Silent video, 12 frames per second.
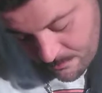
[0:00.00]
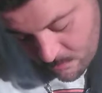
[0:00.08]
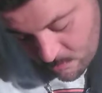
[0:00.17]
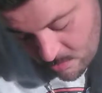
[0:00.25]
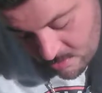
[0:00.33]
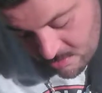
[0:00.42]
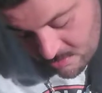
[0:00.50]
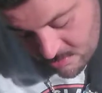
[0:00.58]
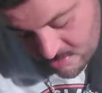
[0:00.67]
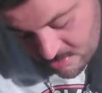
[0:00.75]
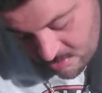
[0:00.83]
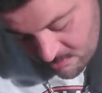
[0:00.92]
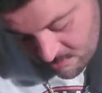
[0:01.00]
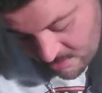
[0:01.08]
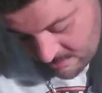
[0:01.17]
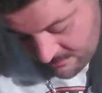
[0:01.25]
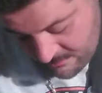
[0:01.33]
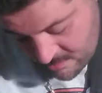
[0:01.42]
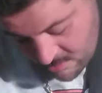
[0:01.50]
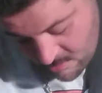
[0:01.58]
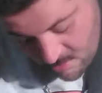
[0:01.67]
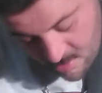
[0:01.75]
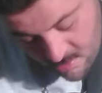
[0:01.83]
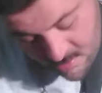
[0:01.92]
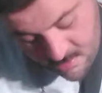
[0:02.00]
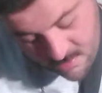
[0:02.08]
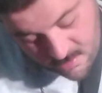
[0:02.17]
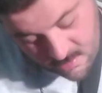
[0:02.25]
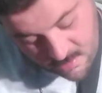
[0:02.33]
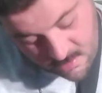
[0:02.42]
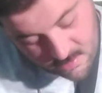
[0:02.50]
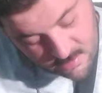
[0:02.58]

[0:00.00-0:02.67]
while you're using your ring finger on the,